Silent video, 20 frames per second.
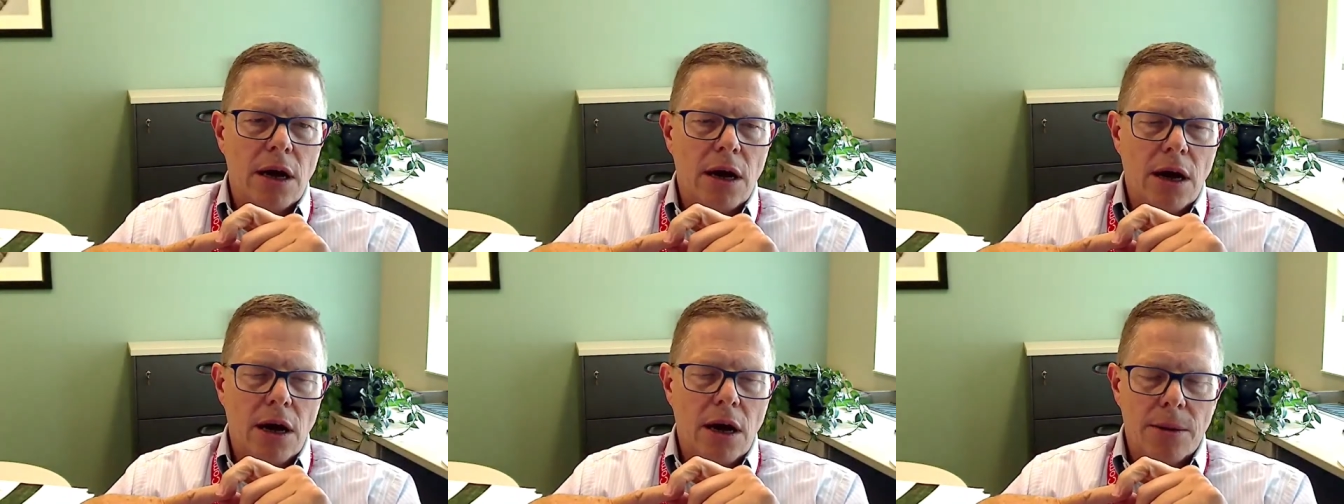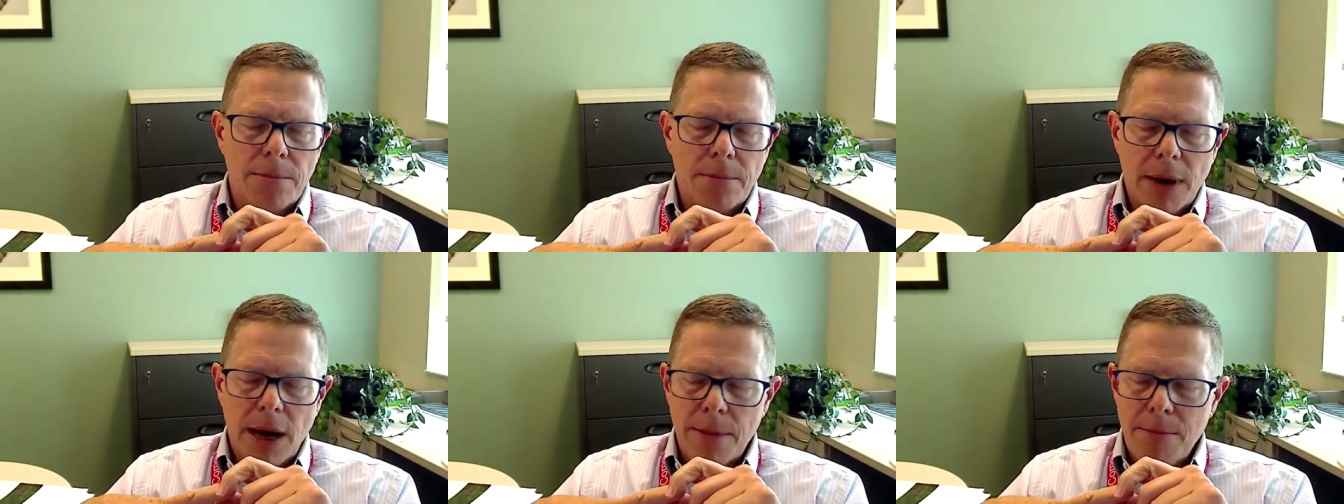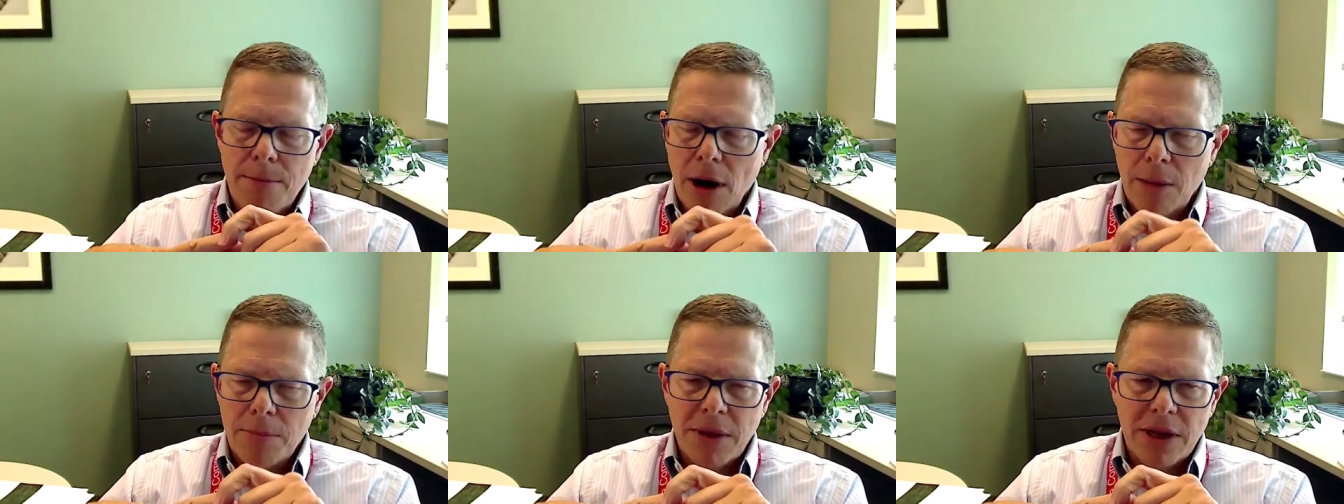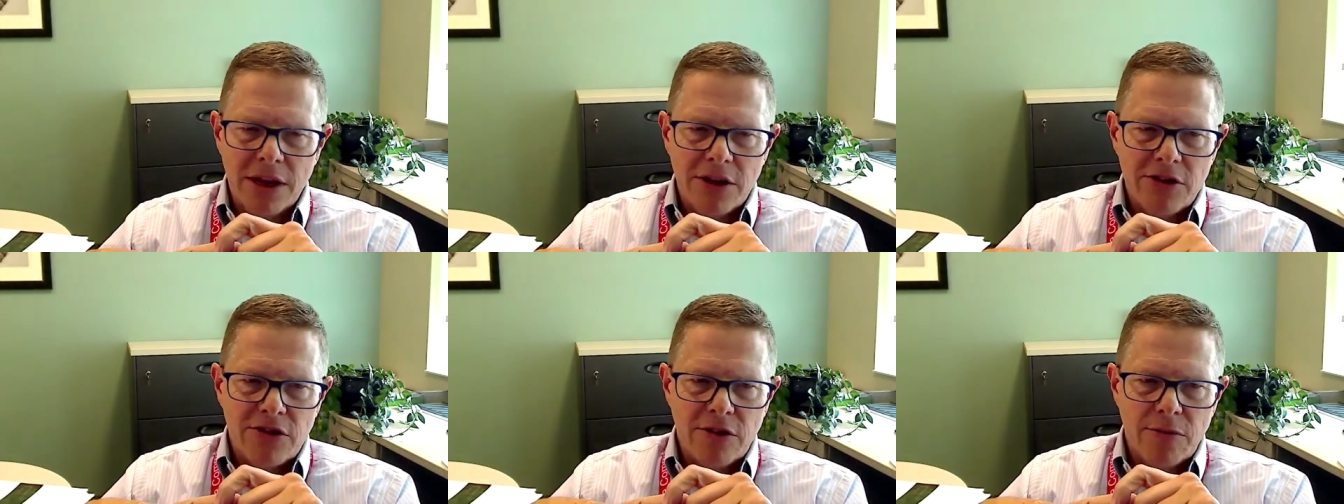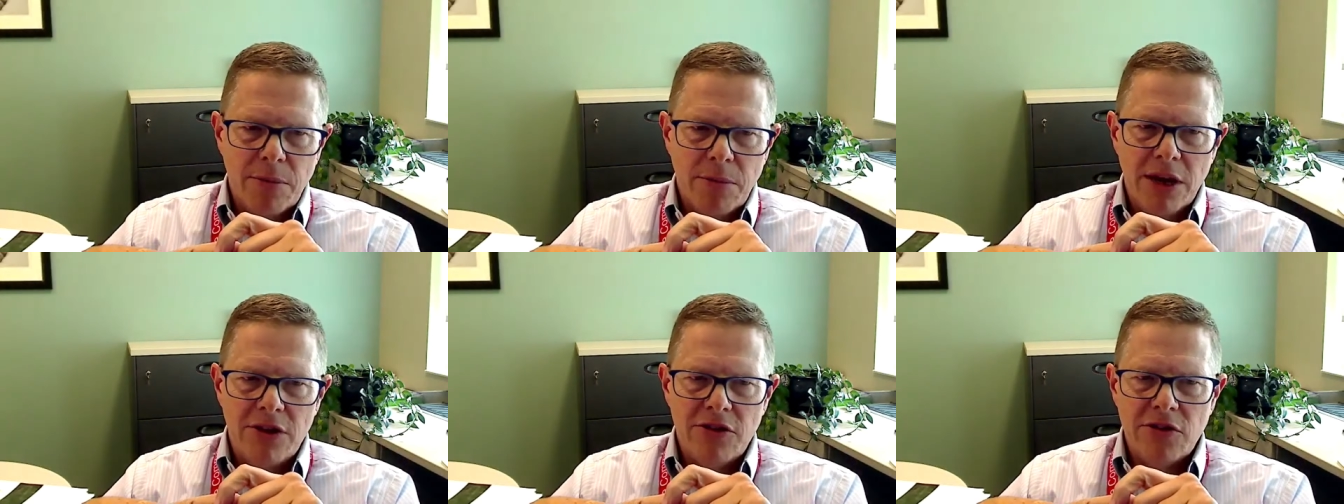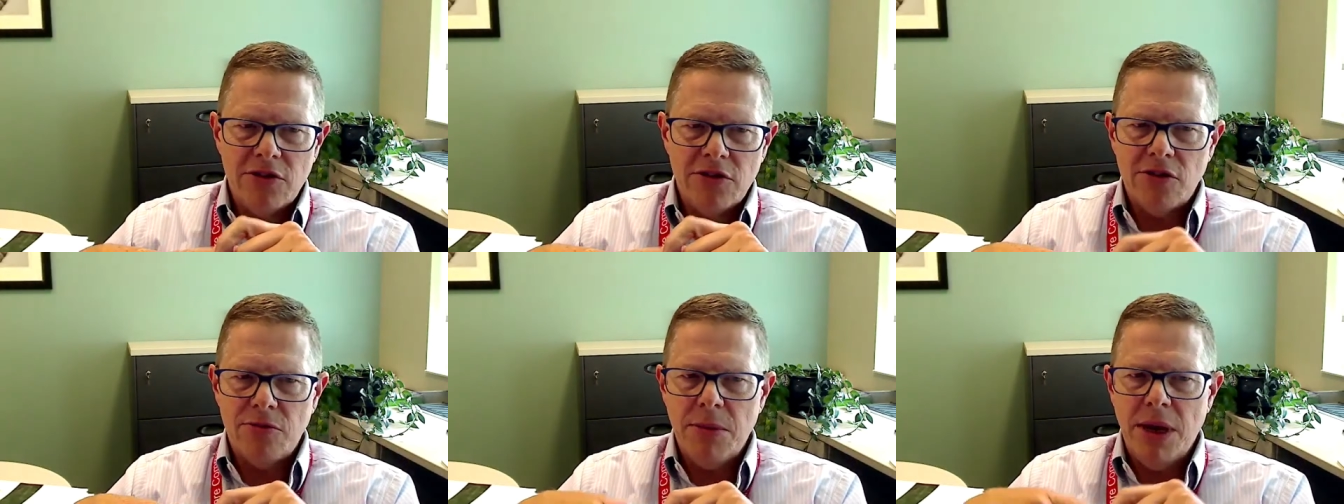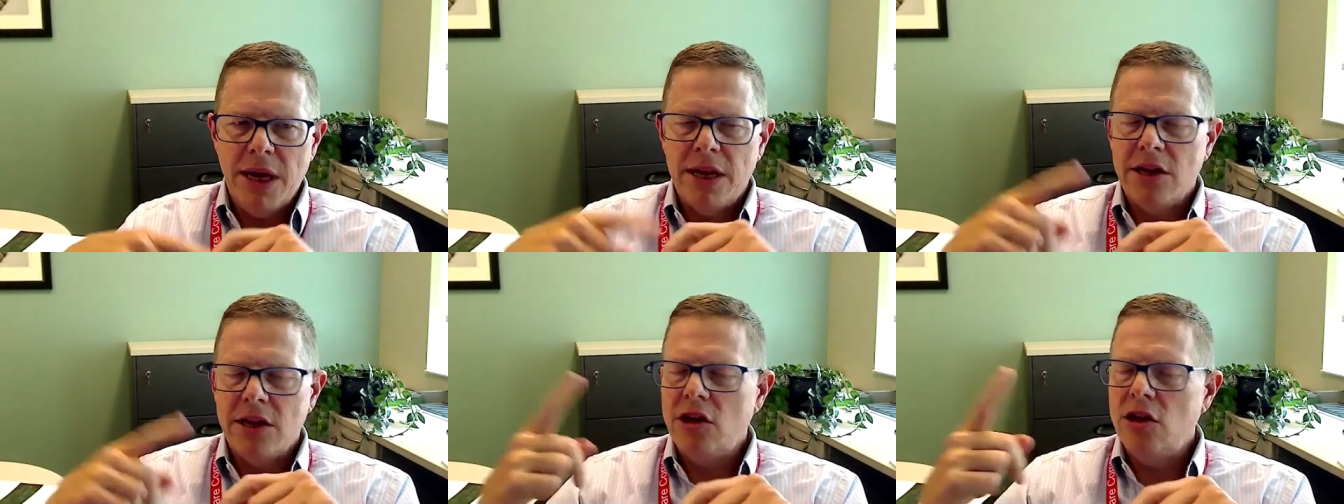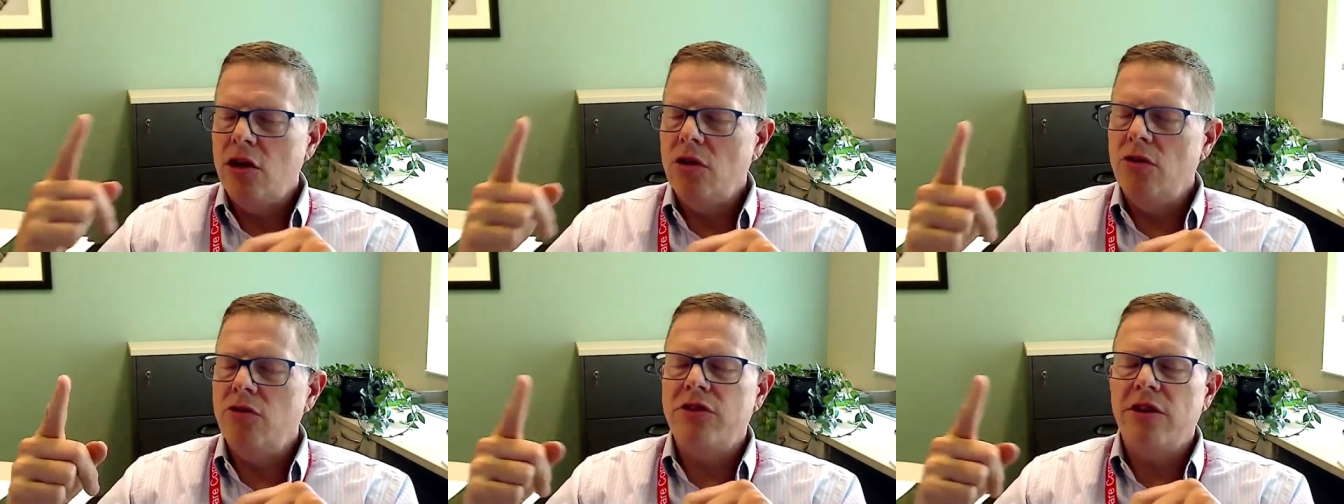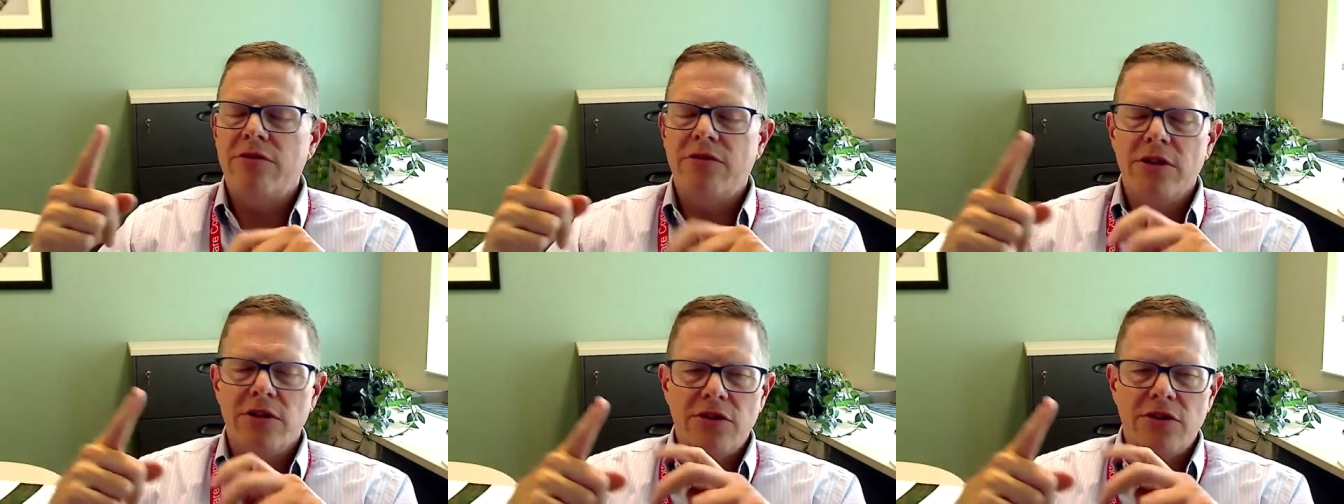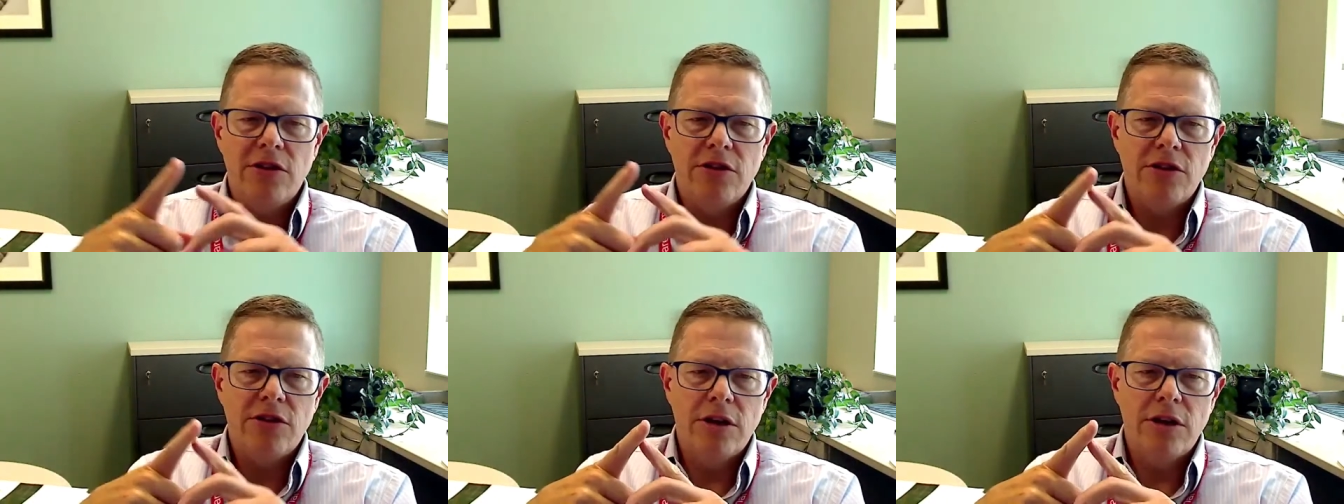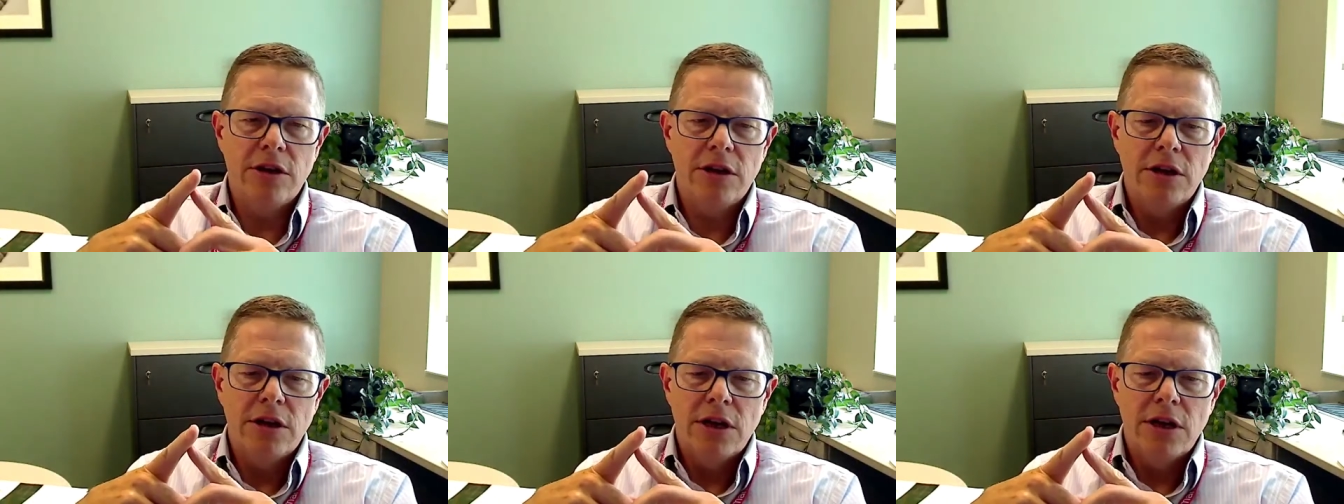on my population of patients has made a huge difference into